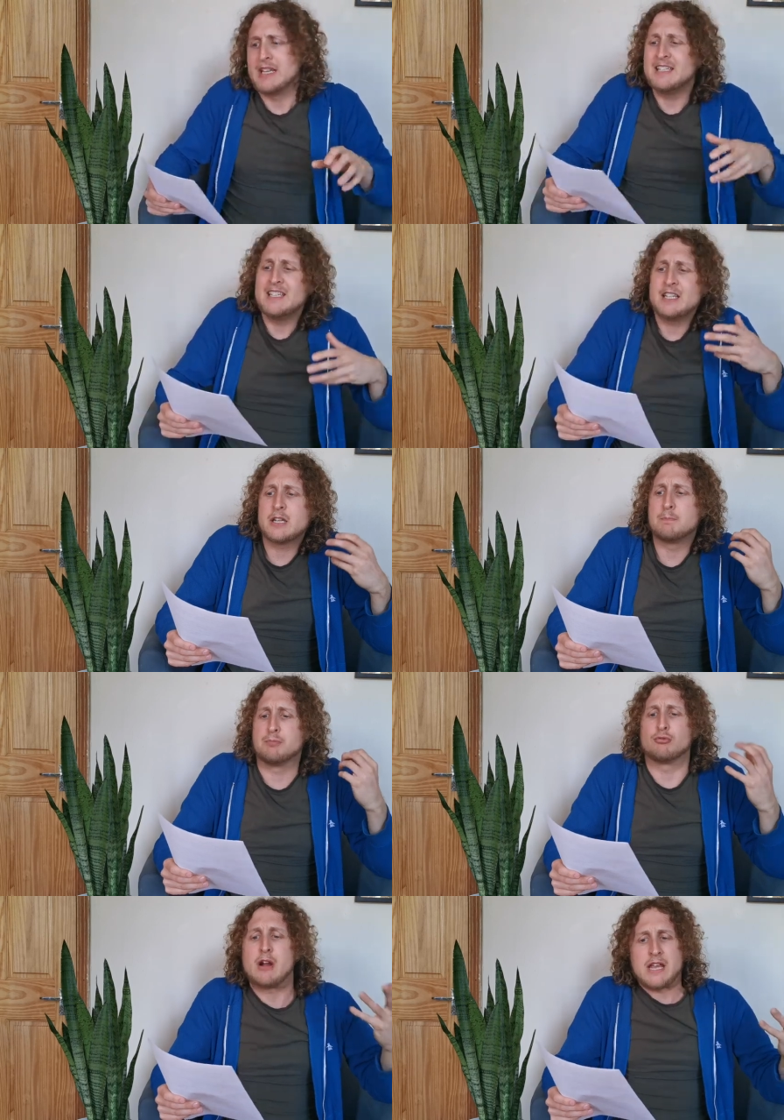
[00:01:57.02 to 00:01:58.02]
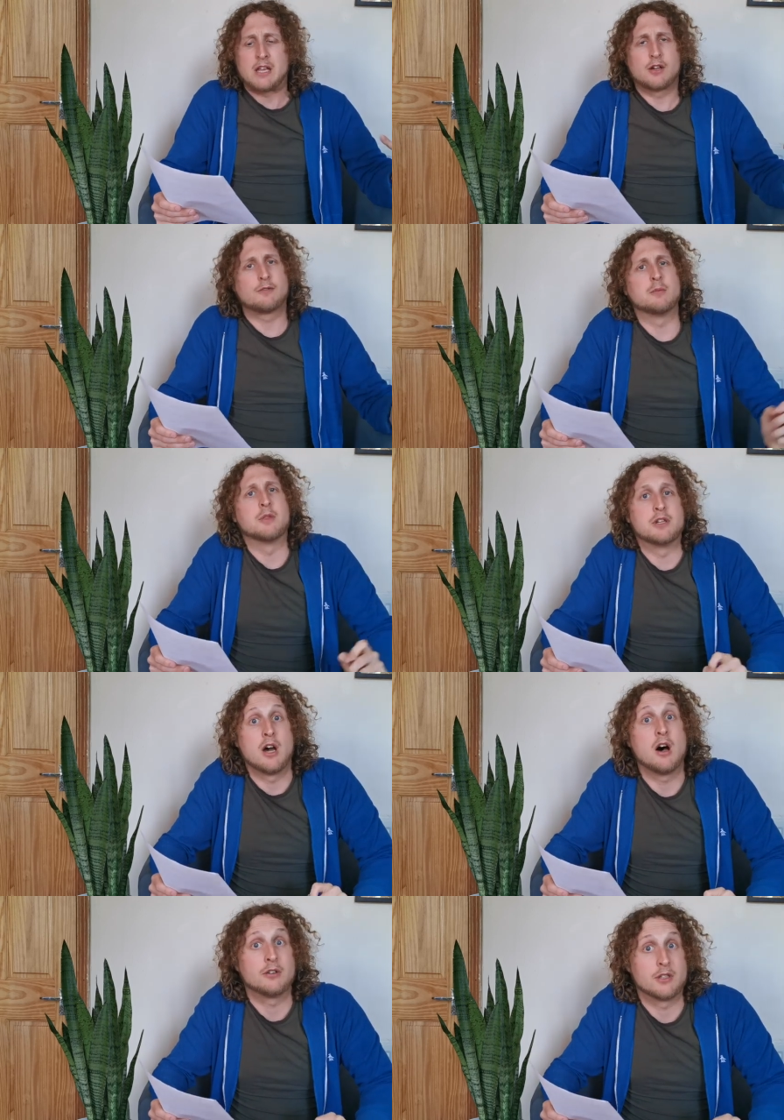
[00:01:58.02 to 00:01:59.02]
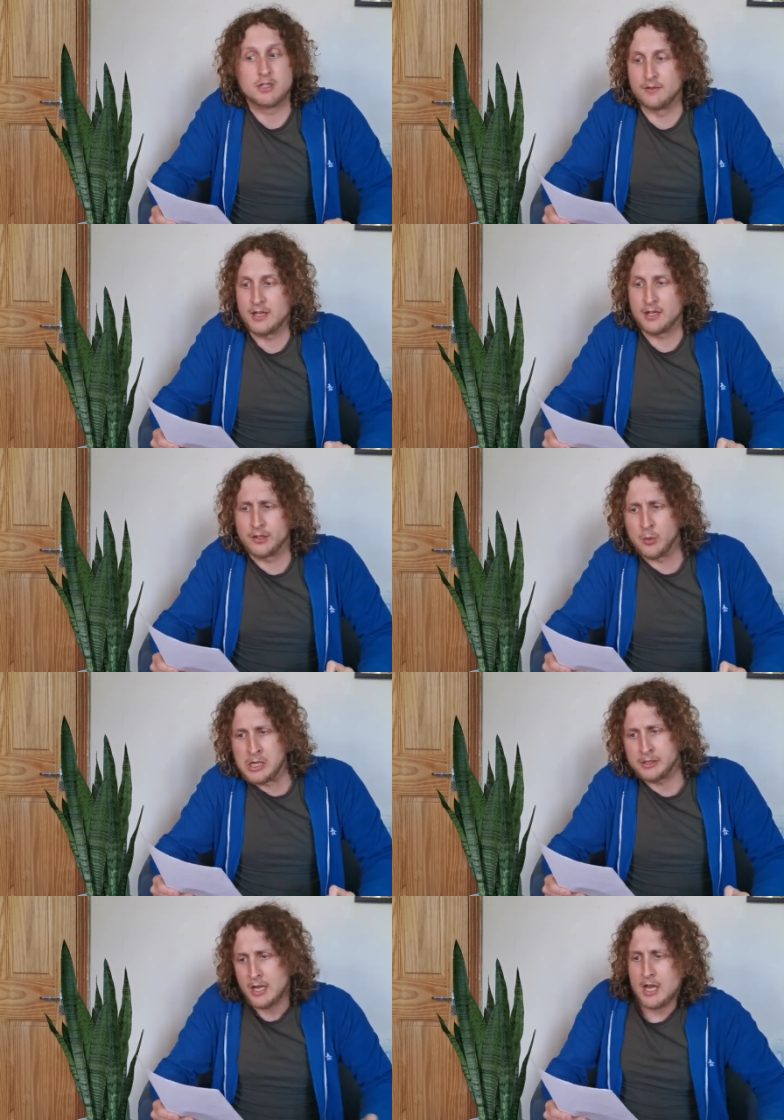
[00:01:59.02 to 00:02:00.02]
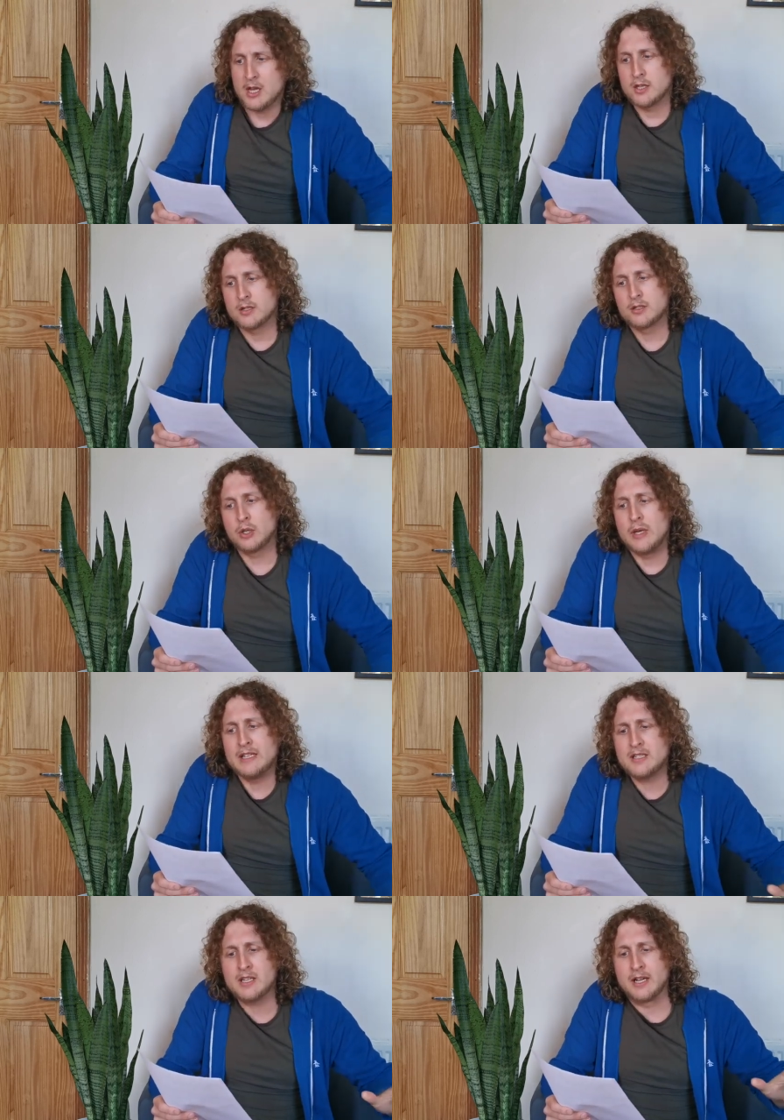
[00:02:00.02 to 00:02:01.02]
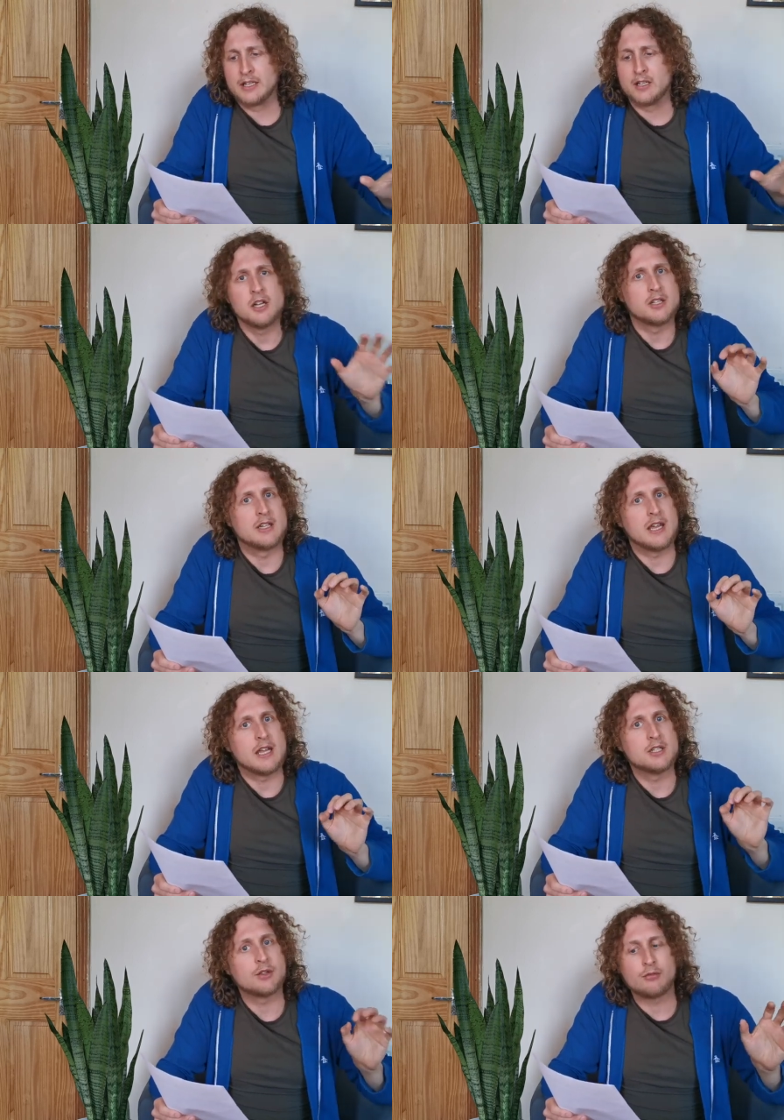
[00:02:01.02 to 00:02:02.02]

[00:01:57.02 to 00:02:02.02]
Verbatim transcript: He needed a break from the darkness of the underworld, so he decided to take his